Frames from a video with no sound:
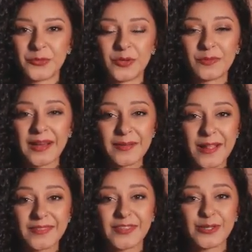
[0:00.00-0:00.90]
We
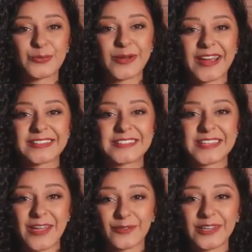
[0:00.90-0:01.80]
recommend that you practice
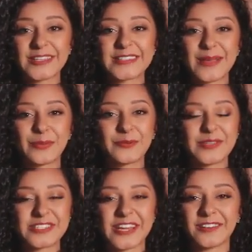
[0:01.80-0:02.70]
every example
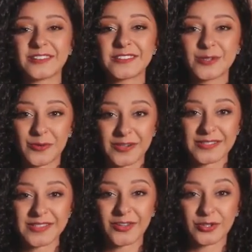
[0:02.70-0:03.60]
we share in this
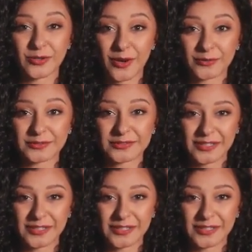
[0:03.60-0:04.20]
course on your own.